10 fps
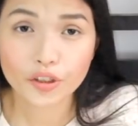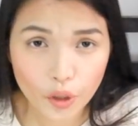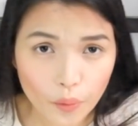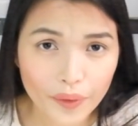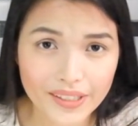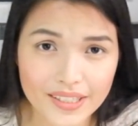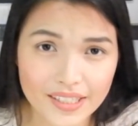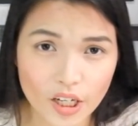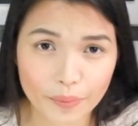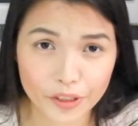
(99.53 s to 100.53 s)
Don't waste
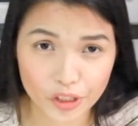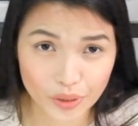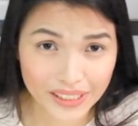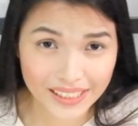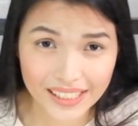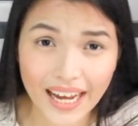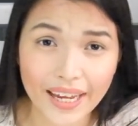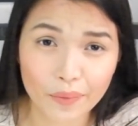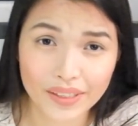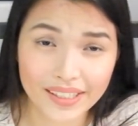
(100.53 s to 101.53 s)
this opportunity.
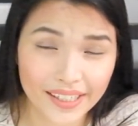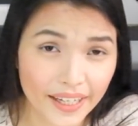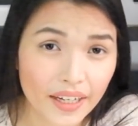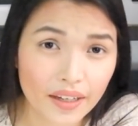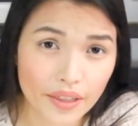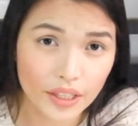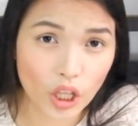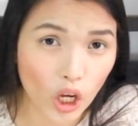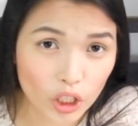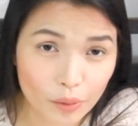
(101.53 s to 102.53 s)
I will link the
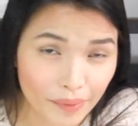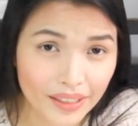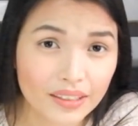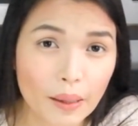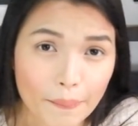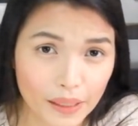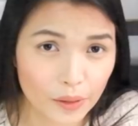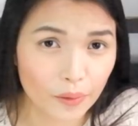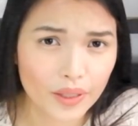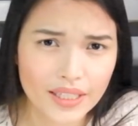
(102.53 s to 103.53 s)
document
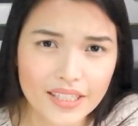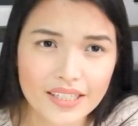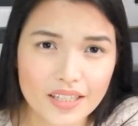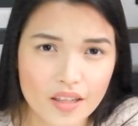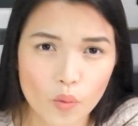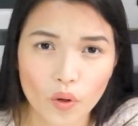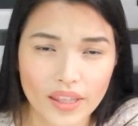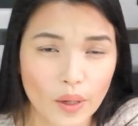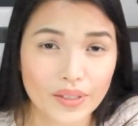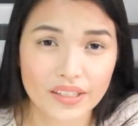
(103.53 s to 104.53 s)
below. This is the one
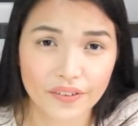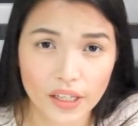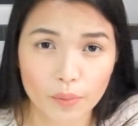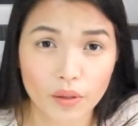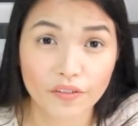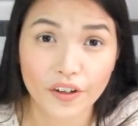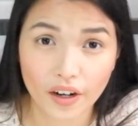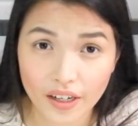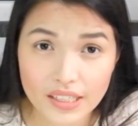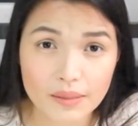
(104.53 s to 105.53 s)
that was available for
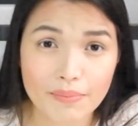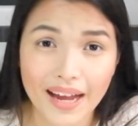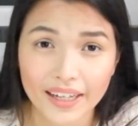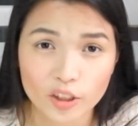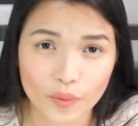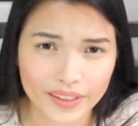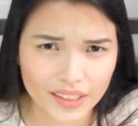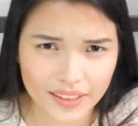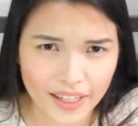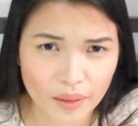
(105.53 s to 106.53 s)
us back in
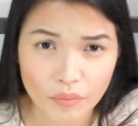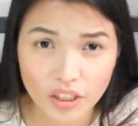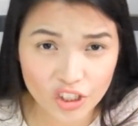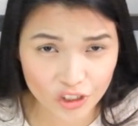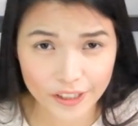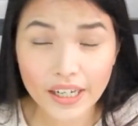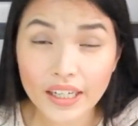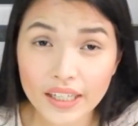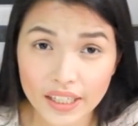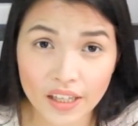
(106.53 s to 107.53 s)
2010. I'm not sure
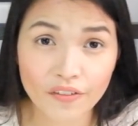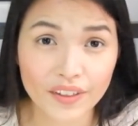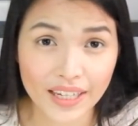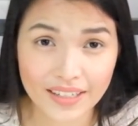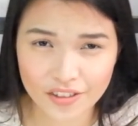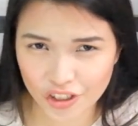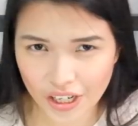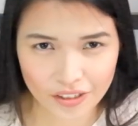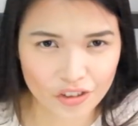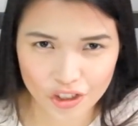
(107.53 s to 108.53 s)
if it has
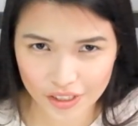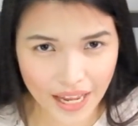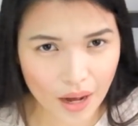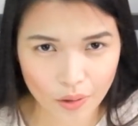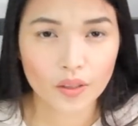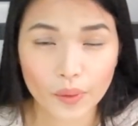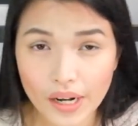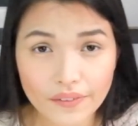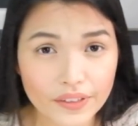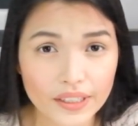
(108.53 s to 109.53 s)
changed now.
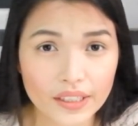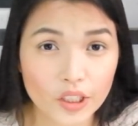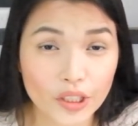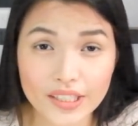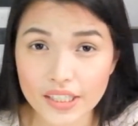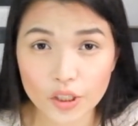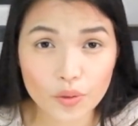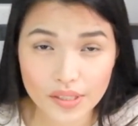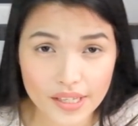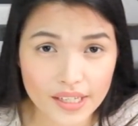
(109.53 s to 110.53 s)
Whatever, you can
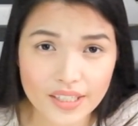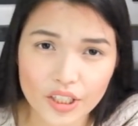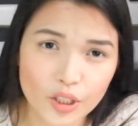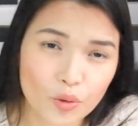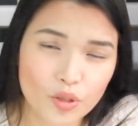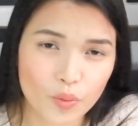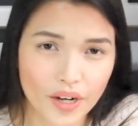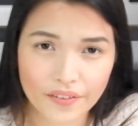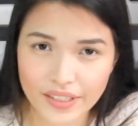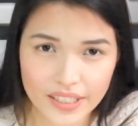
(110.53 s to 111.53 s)
use this. You can use
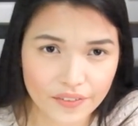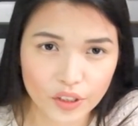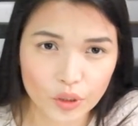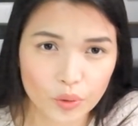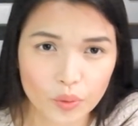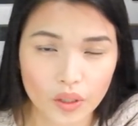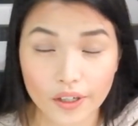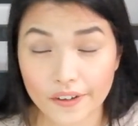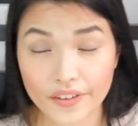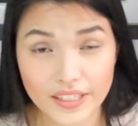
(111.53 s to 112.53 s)
whatever's given to you, or
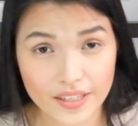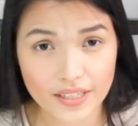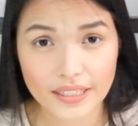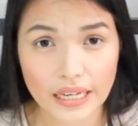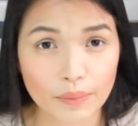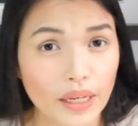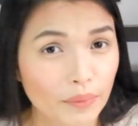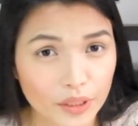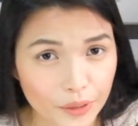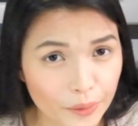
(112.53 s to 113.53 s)
if it's the same, let
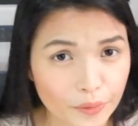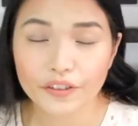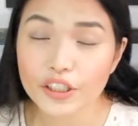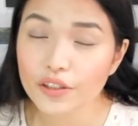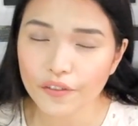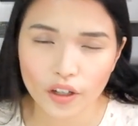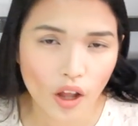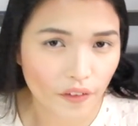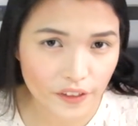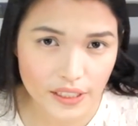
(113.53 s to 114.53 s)
me know. First of all,
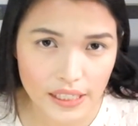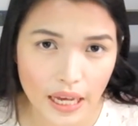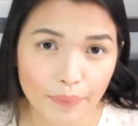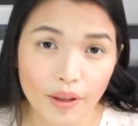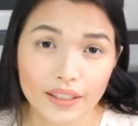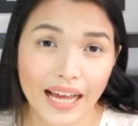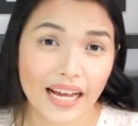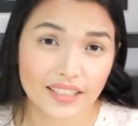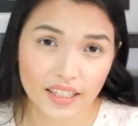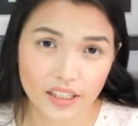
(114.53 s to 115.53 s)
obviously, I'm not
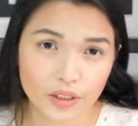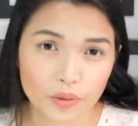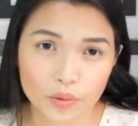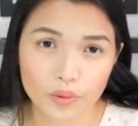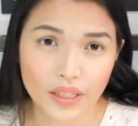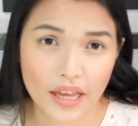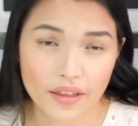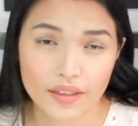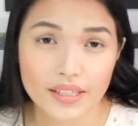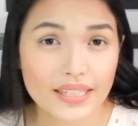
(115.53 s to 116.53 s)
asking you to
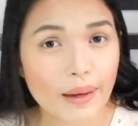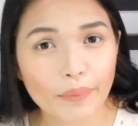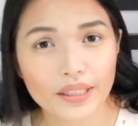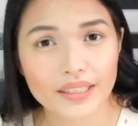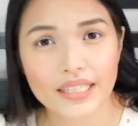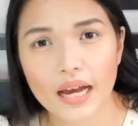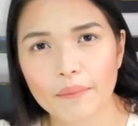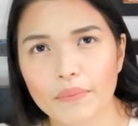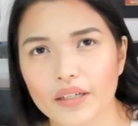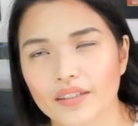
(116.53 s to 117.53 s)
take this sample
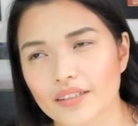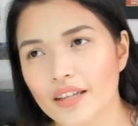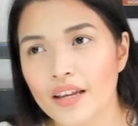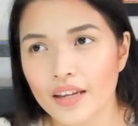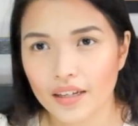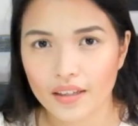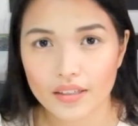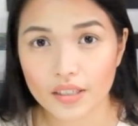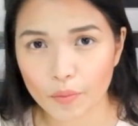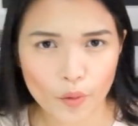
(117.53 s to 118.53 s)
exam because
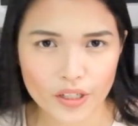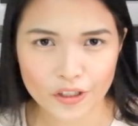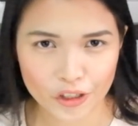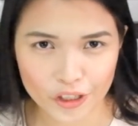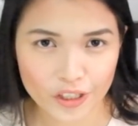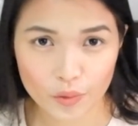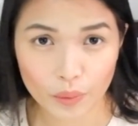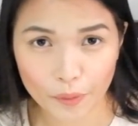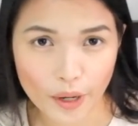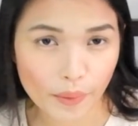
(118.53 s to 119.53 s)
some questions will
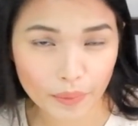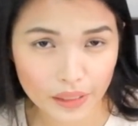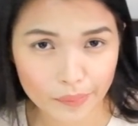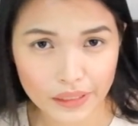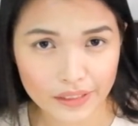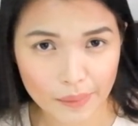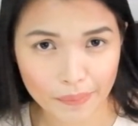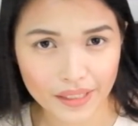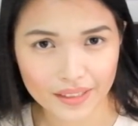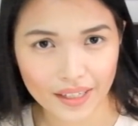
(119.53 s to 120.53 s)
probably be
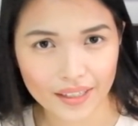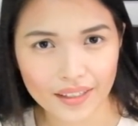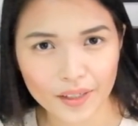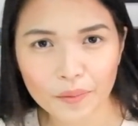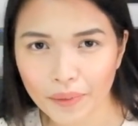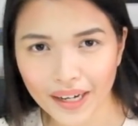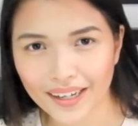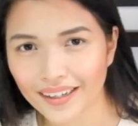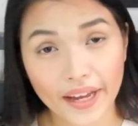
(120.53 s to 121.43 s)
repeated. Ano ba?